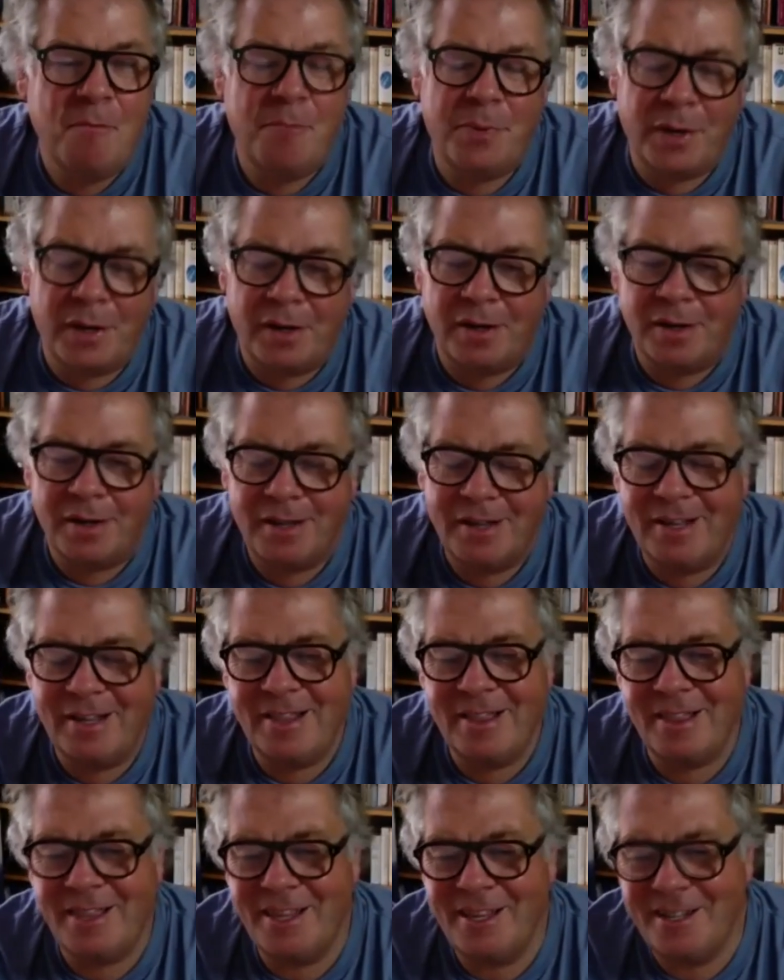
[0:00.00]
But
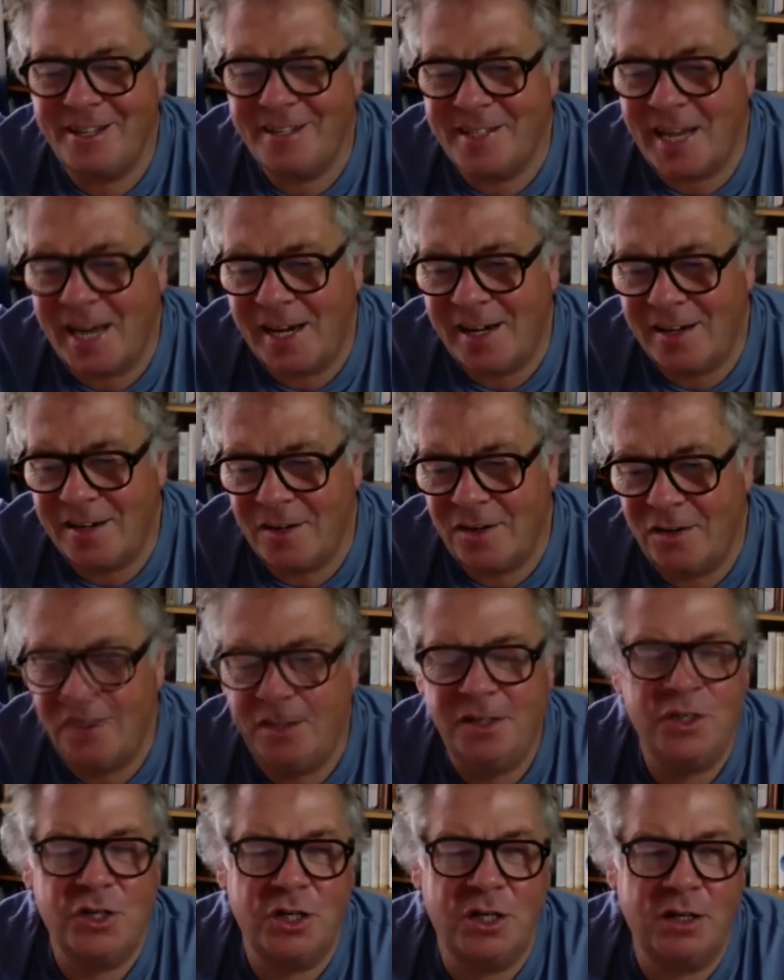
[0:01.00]
the
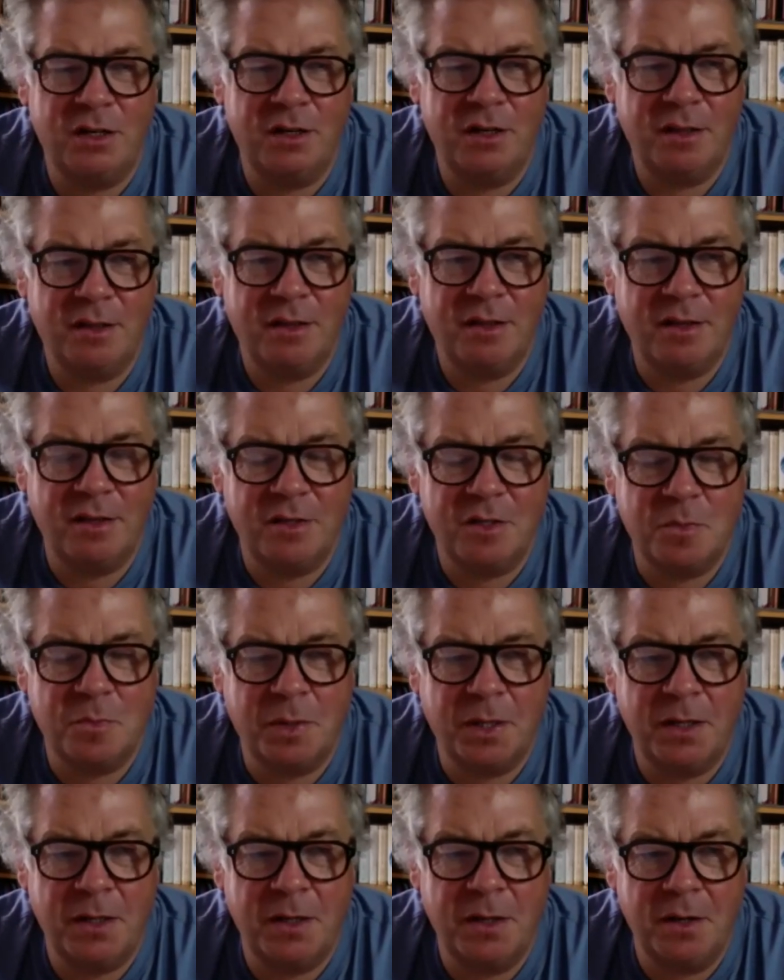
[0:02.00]
technology that's
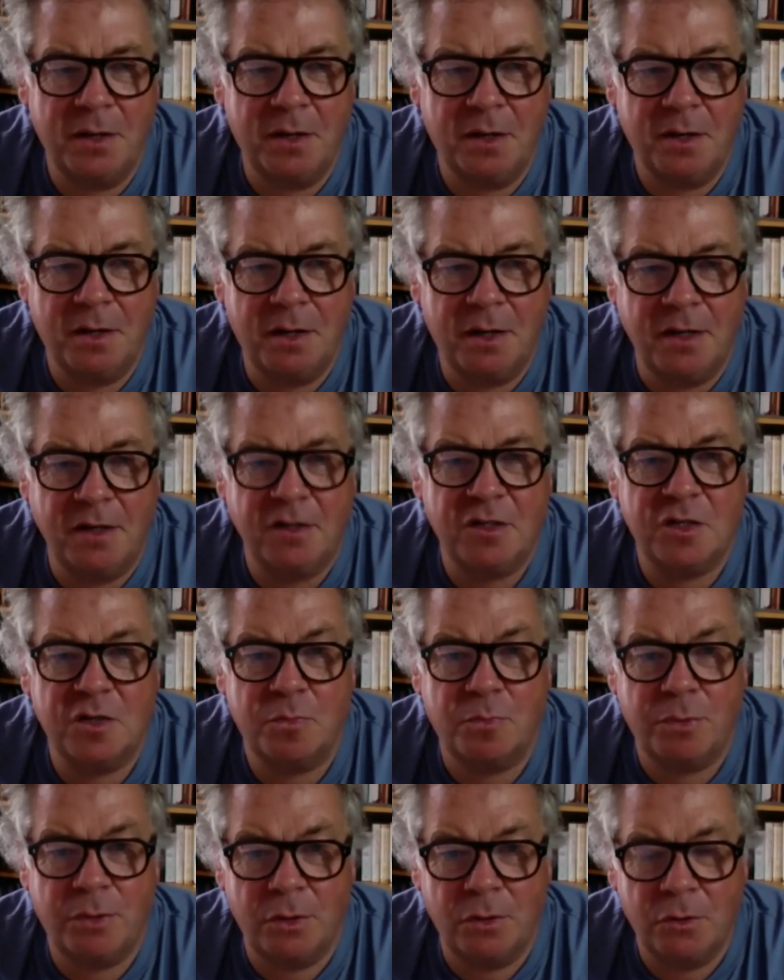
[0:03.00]
been
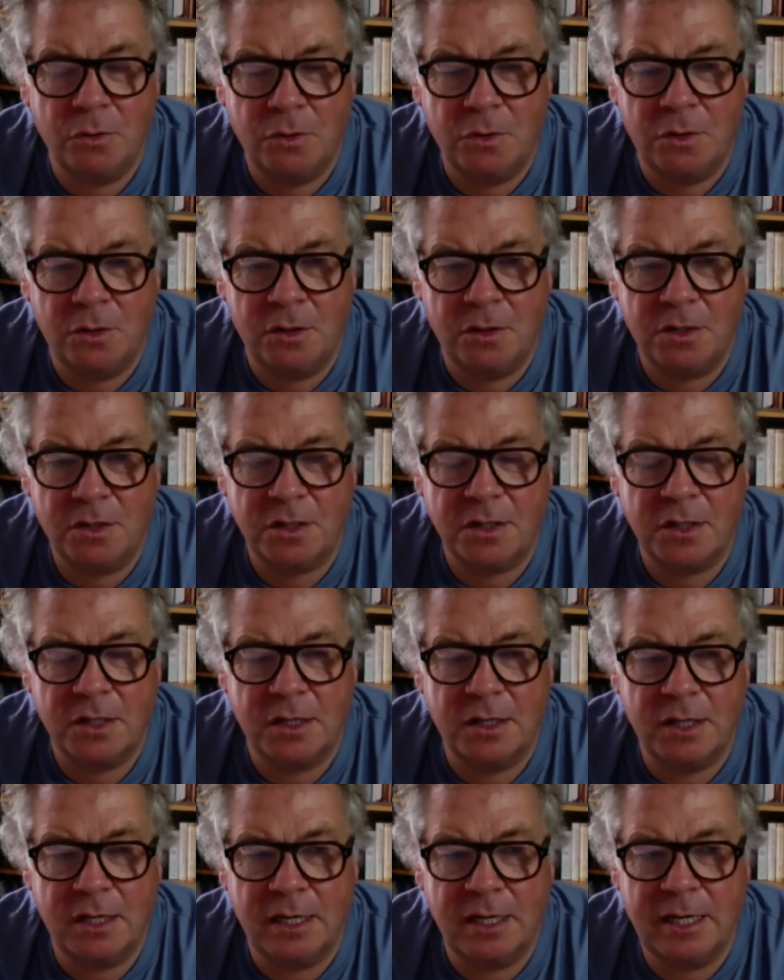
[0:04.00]
explored
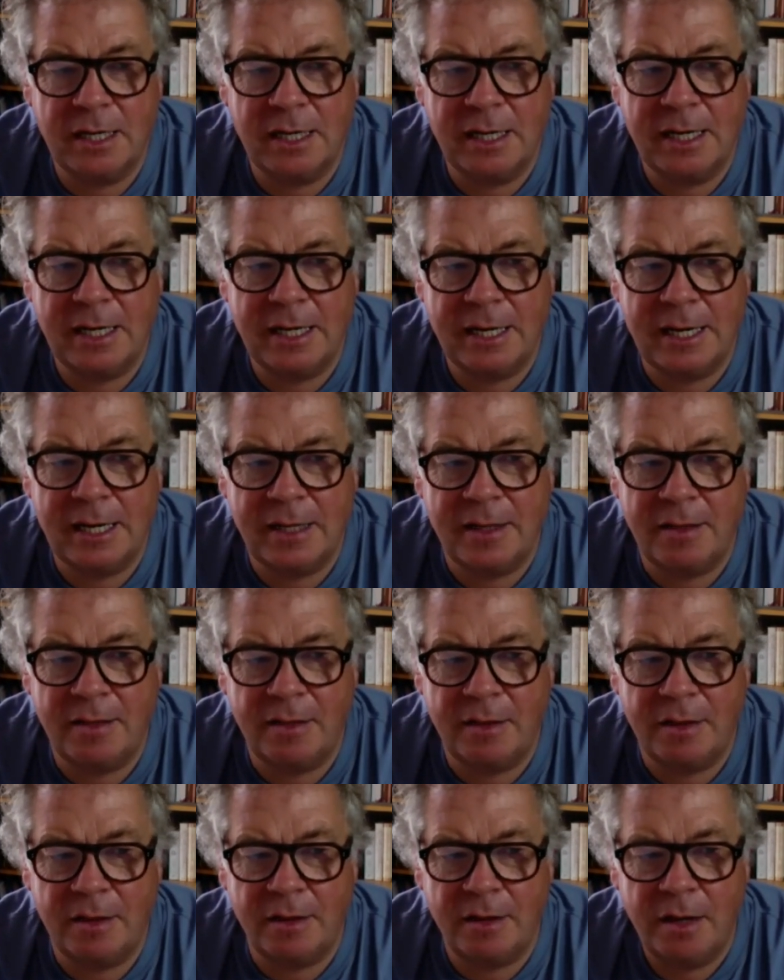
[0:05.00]

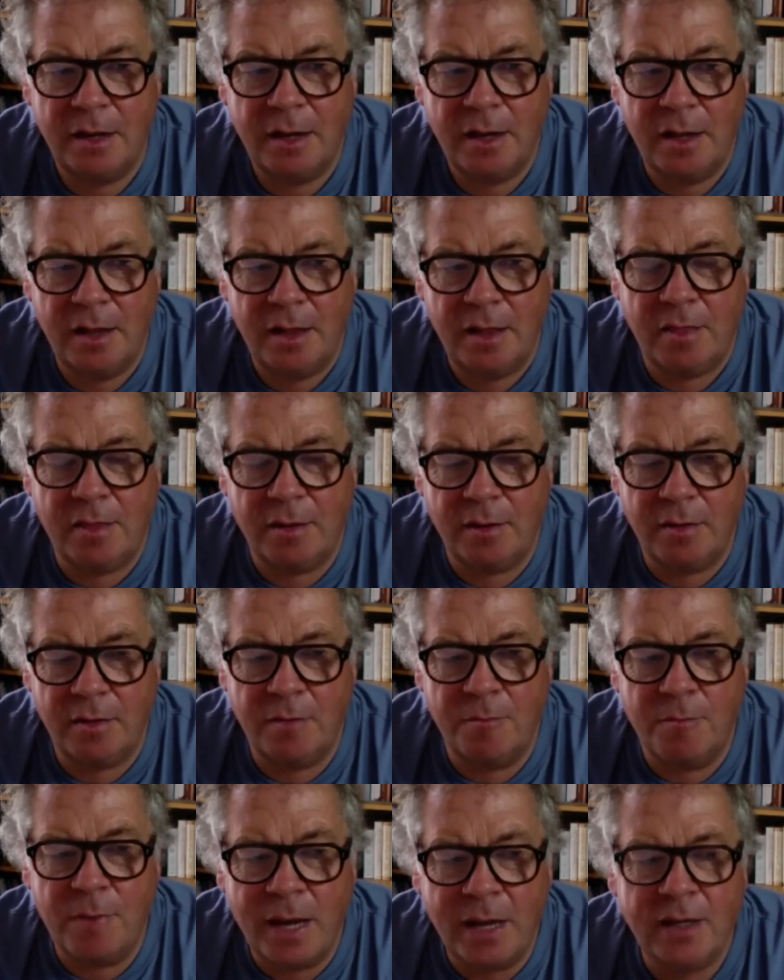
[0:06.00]
and the
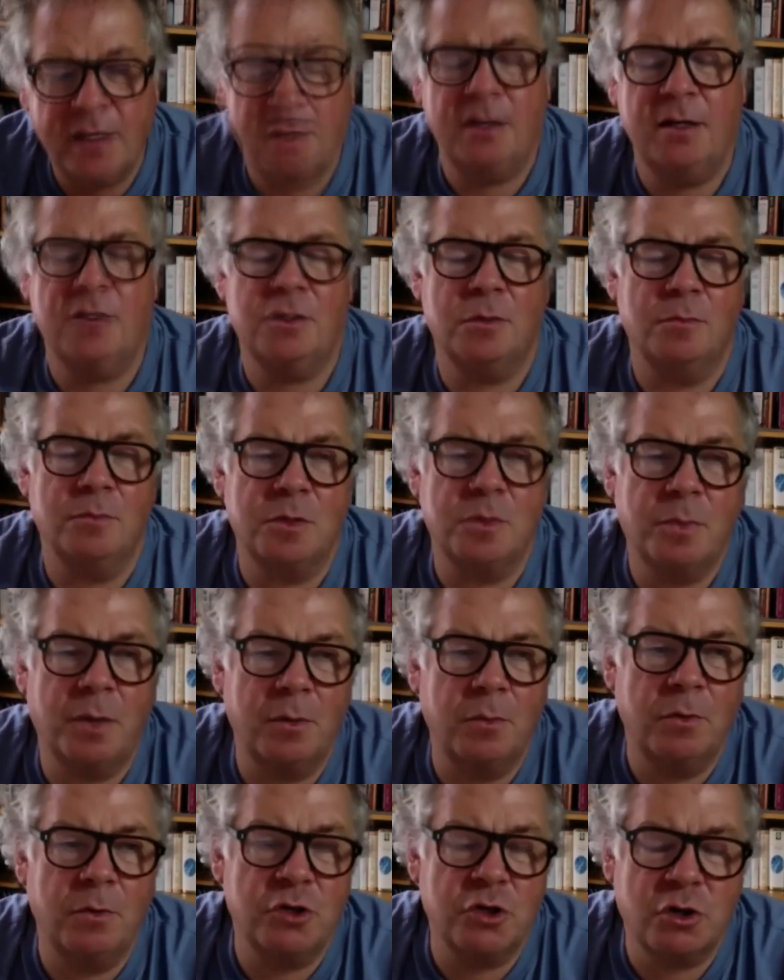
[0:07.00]
mechanisms
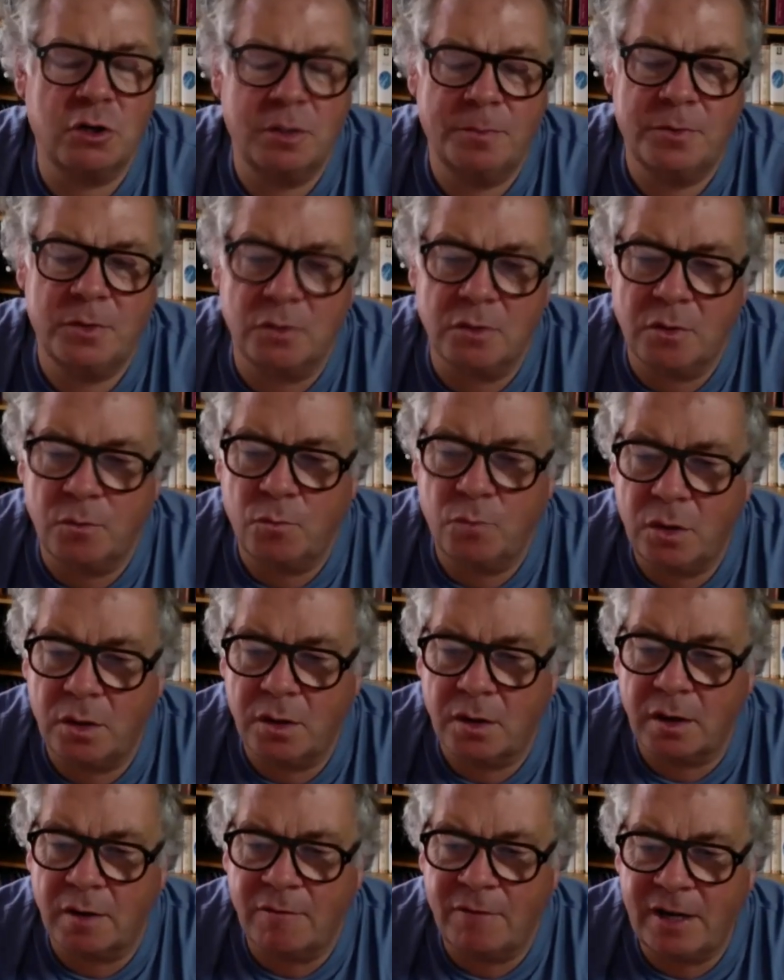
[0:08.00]
by which crypto can
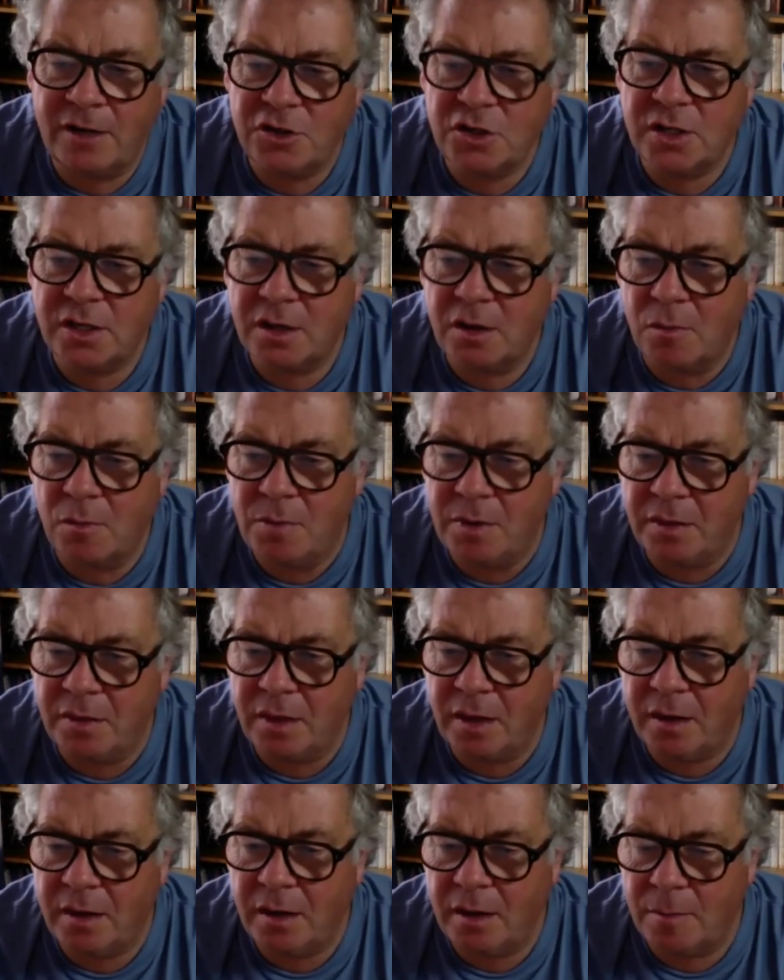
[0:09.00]
work have actually got me
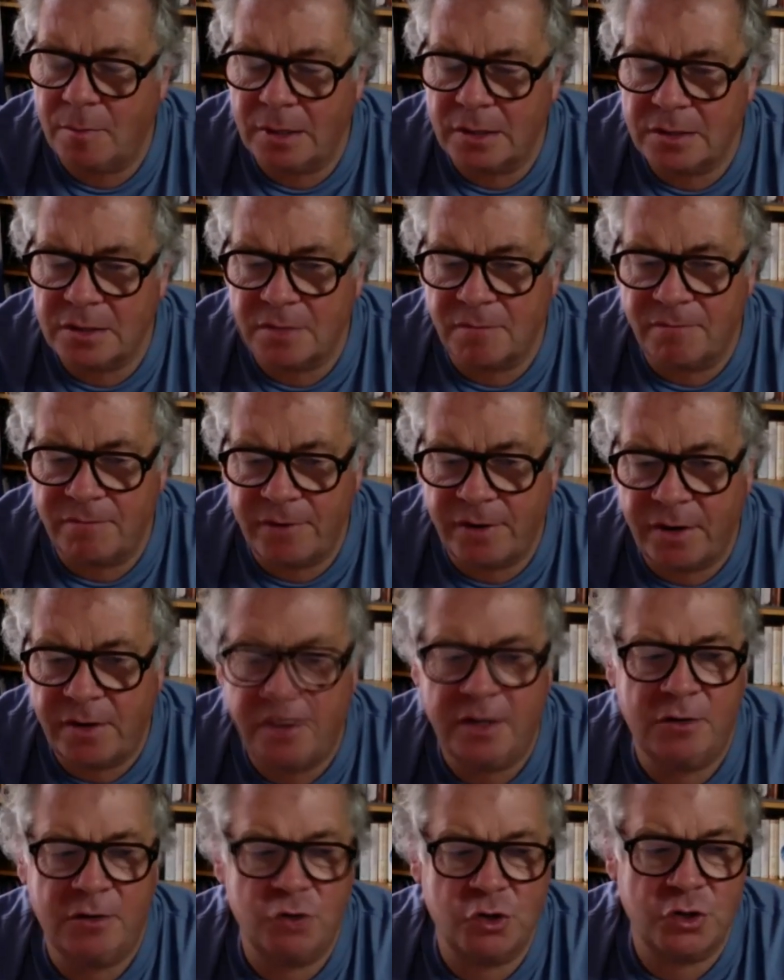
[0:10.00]
thinking about some
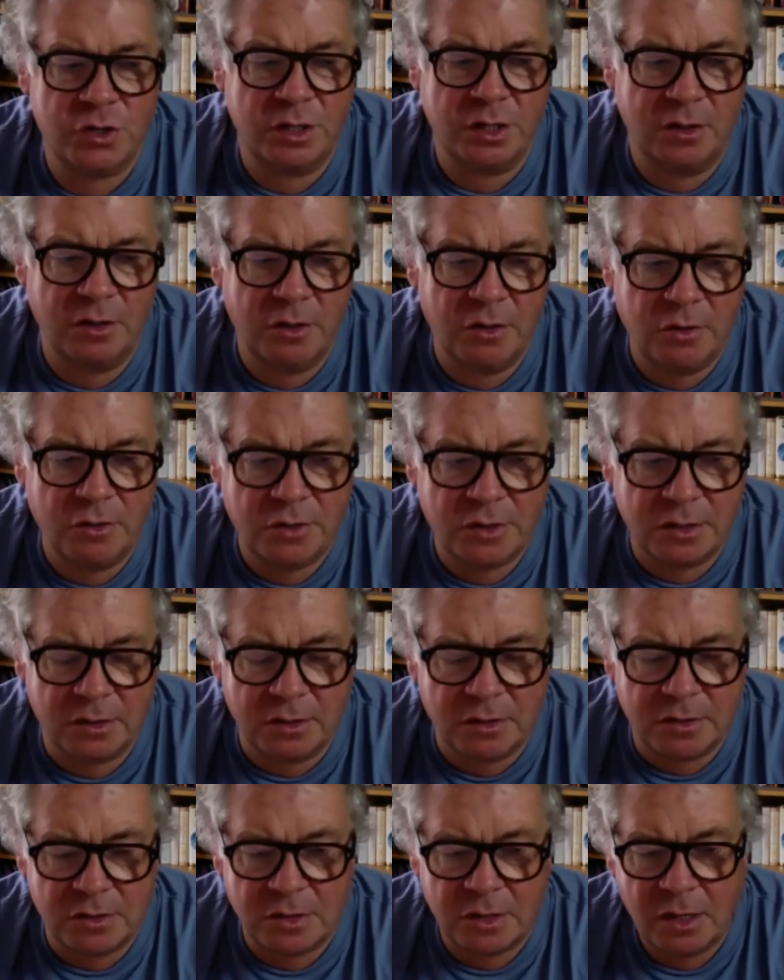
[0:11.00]
very interesting
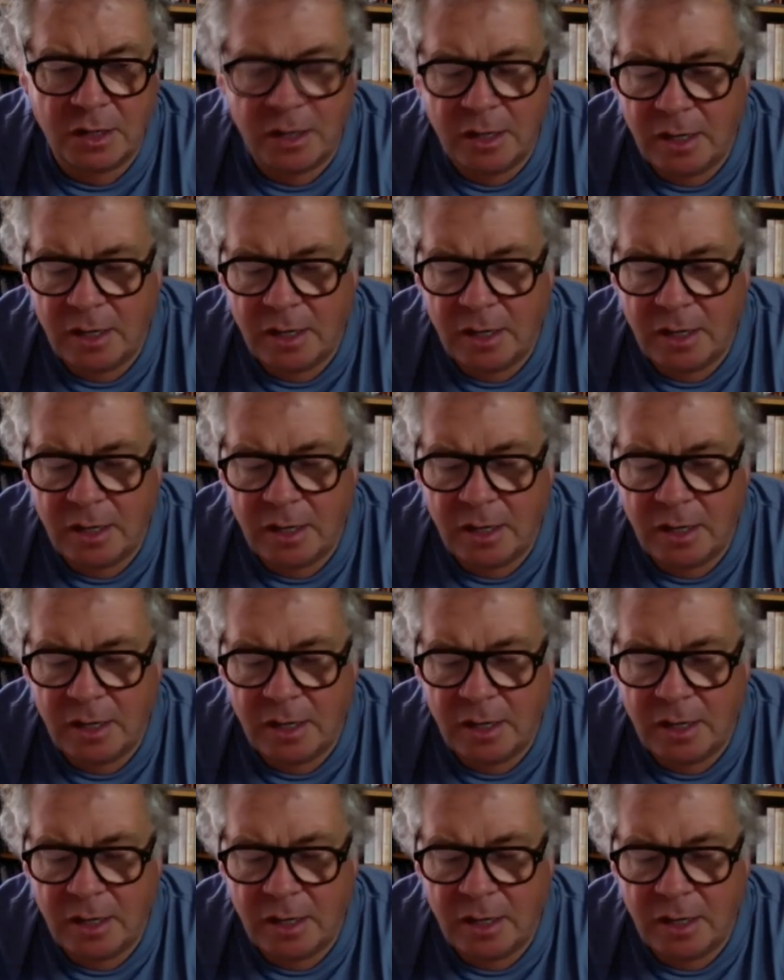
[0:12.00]
uses.